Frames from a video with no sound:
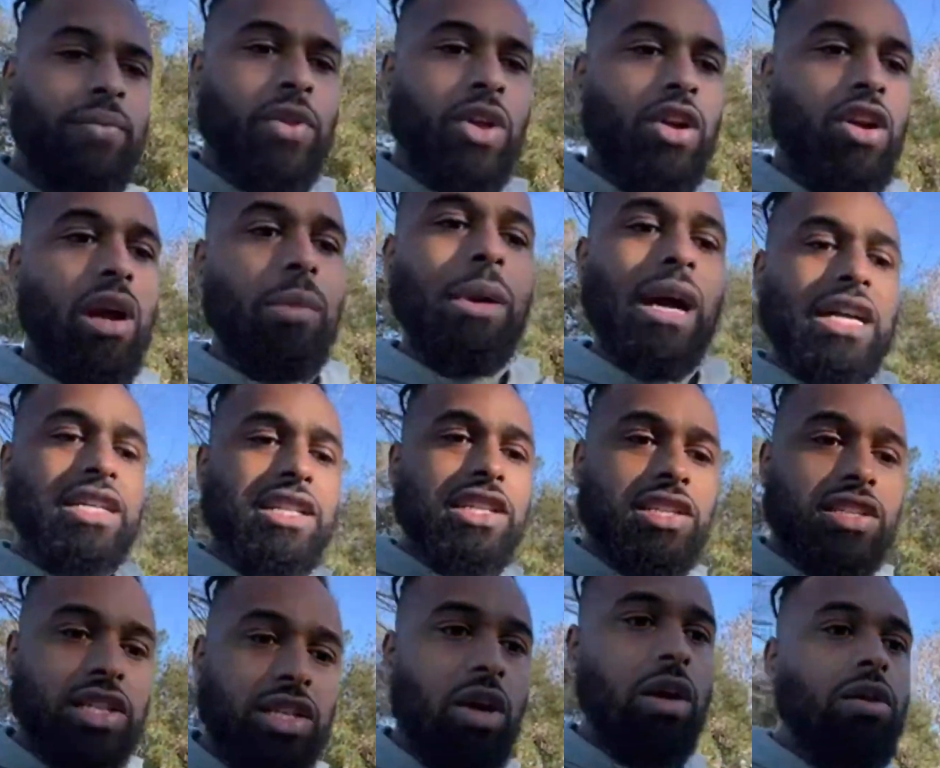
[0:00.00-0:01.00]
Or am I just,
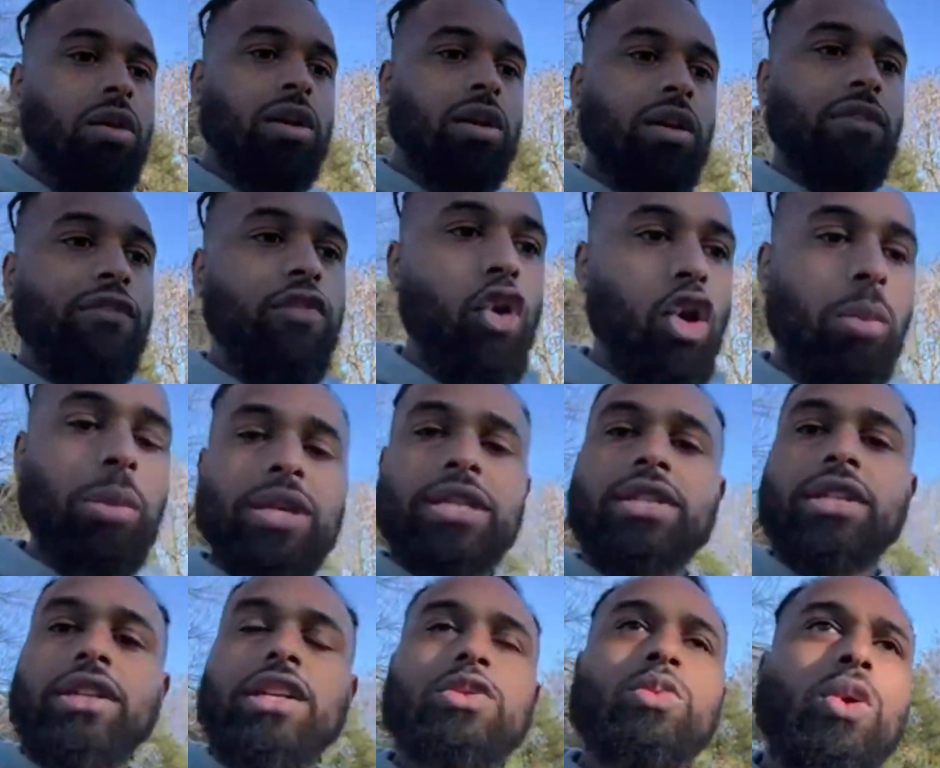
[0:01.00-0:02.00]
you know, conforming to
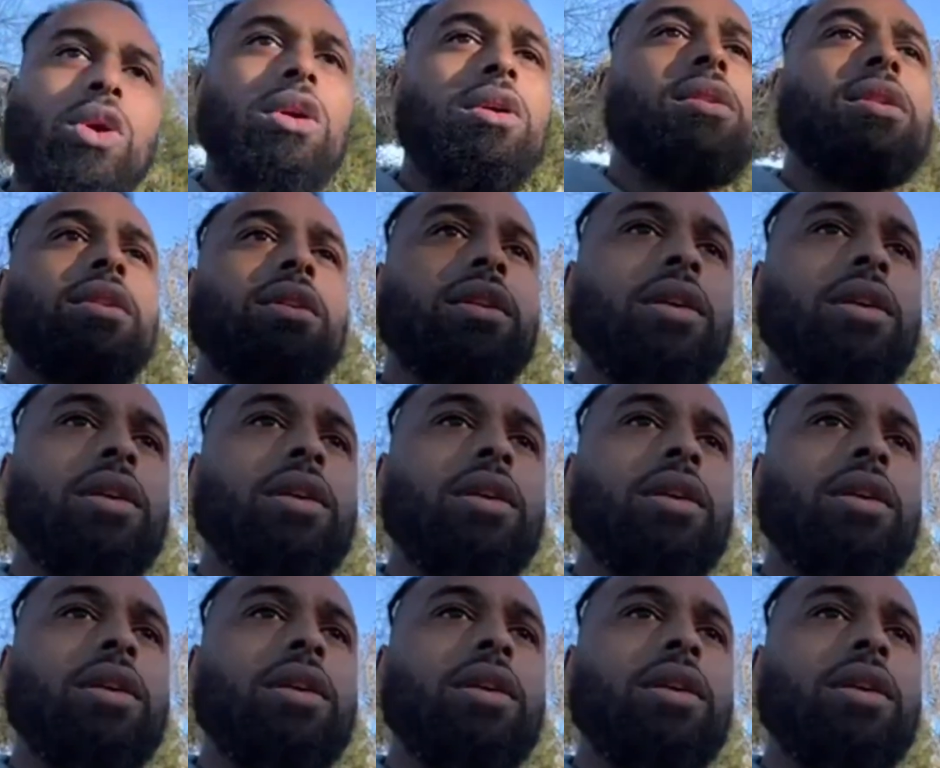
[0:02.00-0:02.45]
this world?